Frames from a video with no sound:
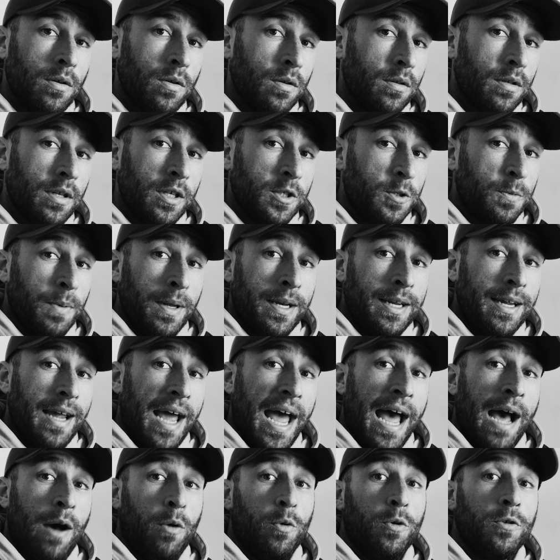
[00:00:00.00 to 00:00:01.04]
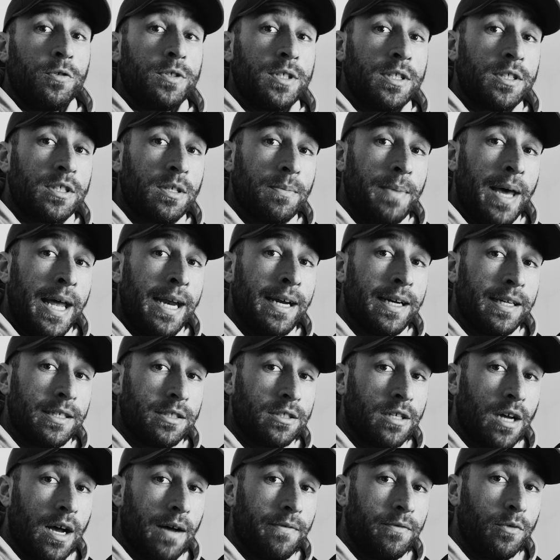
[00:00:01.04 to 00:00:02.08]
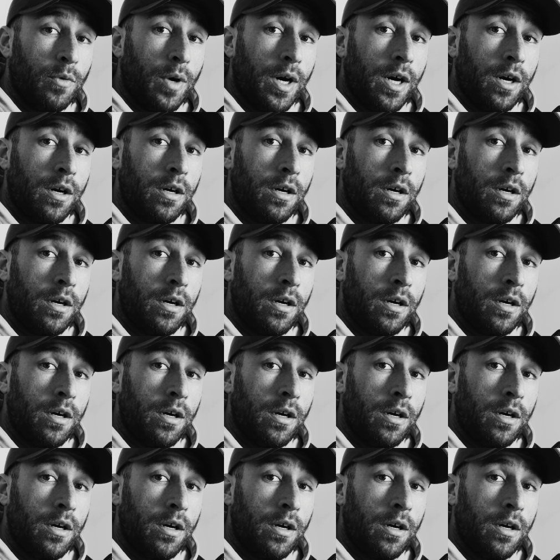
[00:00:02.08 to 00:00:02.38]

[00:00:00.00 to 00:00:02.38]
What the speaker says: and spending hours in some editing software,